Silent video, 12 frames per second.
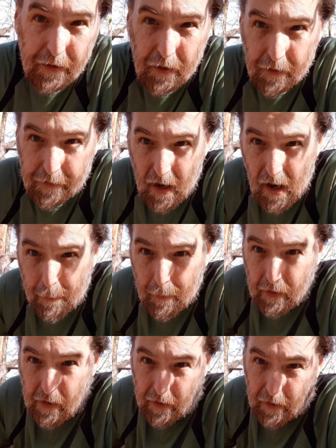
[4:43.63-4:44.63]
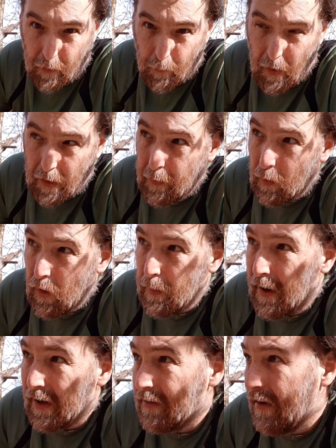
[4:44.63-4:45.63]
to the top, and then I'm going to make my way
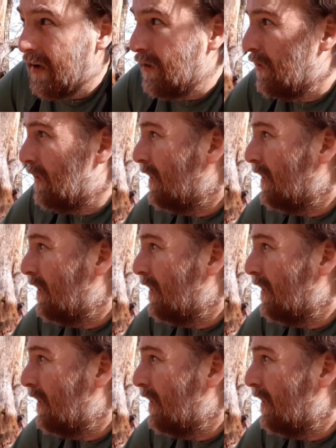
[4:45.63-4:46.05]
back down.